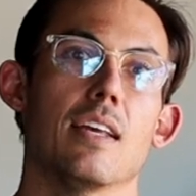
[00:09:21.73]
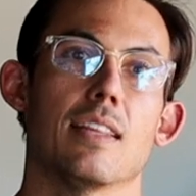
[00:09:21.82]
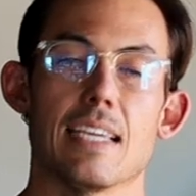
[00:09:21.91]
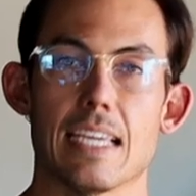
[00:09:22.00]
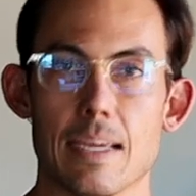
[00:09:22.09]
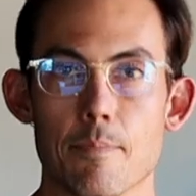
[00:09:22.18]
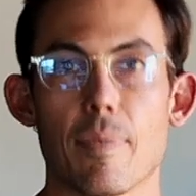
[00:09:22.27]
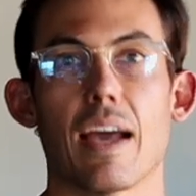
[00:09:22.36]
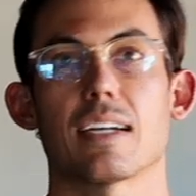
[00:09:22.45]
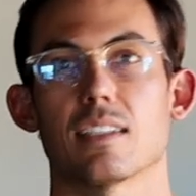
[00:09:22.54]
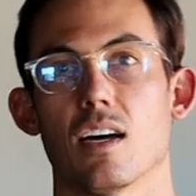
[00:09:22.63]
the
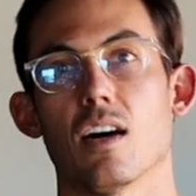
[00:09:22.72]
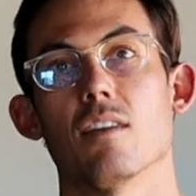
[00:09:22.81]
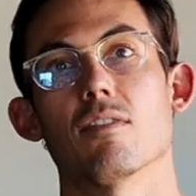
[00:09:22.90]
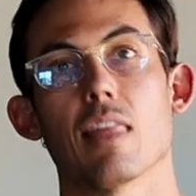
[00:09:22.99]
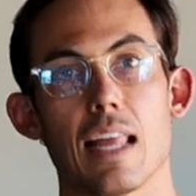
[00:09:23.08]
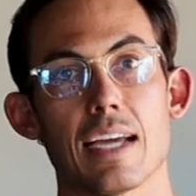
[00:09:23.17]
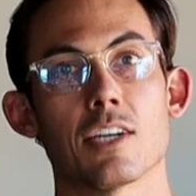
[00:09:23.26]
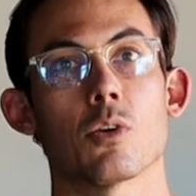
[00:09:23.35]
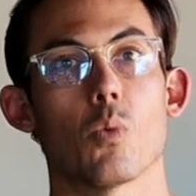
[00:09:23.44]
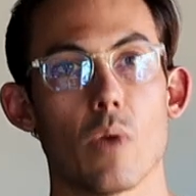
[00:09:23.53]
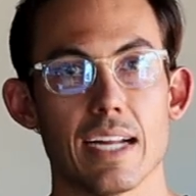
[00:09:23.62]
impact of
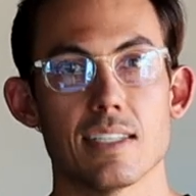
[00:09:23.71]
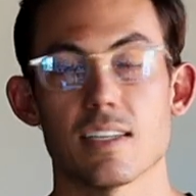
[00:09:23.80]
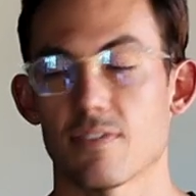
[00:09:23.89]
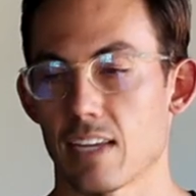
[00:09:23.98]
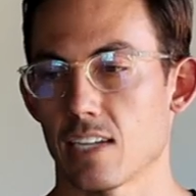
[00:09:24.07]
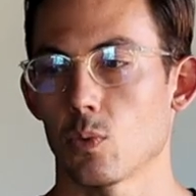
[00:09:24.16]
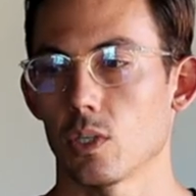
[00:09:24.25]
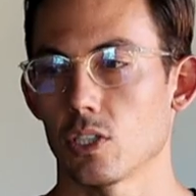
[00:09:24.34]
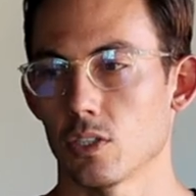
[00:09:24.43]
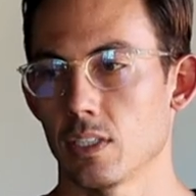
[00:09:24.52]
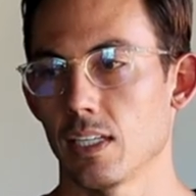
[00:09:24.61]
lighter weights if that's
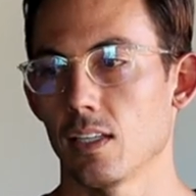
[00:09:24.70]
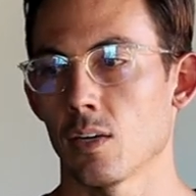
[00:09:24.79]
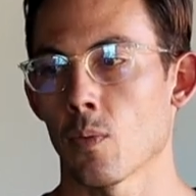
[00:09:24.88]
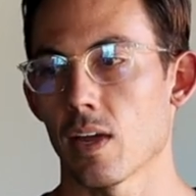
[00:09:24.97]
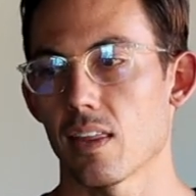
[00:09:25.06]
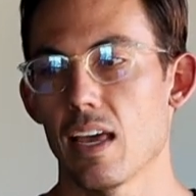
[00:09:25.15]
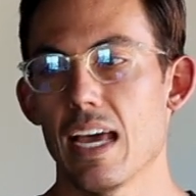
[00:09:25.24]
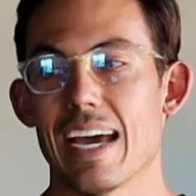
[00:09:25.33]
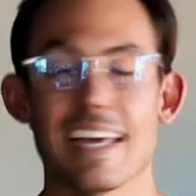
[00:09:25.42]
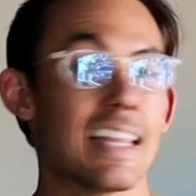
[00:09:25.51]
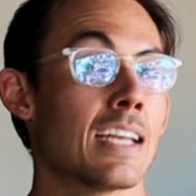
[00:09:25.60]
what you're dealing with.
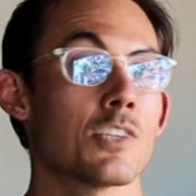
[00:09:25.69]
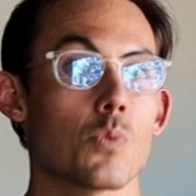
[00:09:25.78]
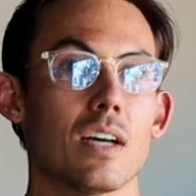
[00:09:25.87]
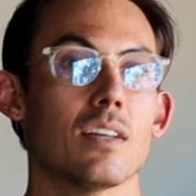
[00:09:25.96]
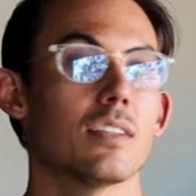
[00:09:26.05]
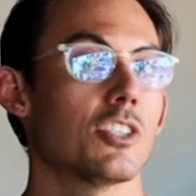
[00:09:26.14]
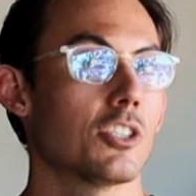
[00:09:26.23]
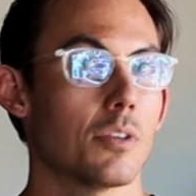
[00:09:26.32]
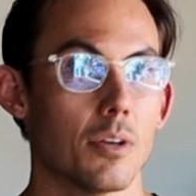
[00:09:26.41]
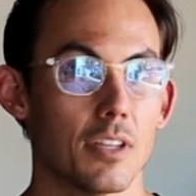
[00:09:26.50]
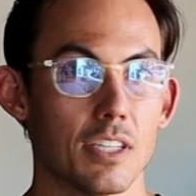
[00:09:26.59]
And then as well, just
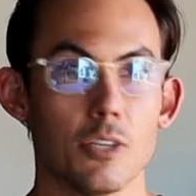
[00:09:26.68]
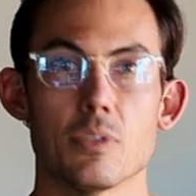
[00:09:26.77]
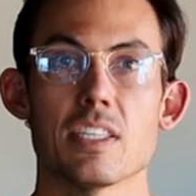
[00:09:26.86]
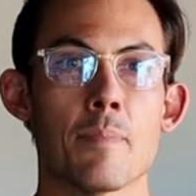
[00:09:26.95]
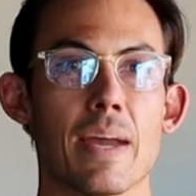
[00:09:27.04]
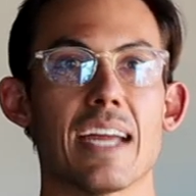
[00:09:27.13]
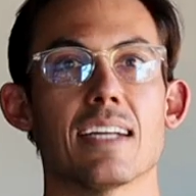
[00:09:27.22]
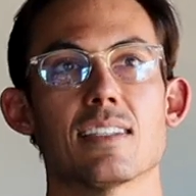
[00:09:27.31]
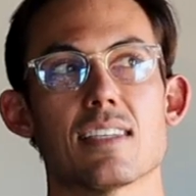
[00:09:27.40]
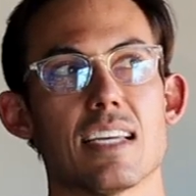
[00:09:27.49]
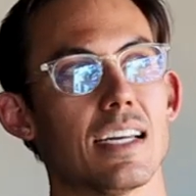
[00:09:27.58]
using the
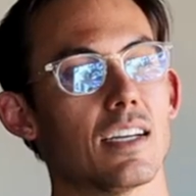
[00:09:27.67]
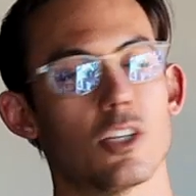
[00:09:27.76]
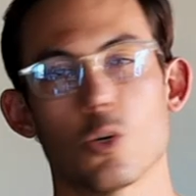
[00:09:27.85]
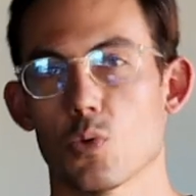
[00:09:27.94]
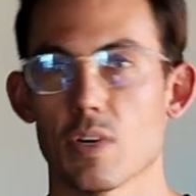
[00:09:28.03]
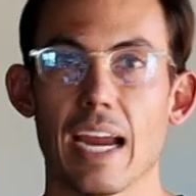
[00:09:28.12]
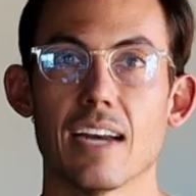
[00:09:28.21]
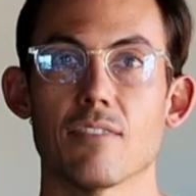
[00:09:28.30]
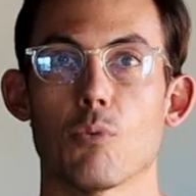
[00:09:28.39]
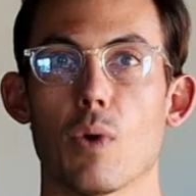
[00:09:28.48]
bands in a creative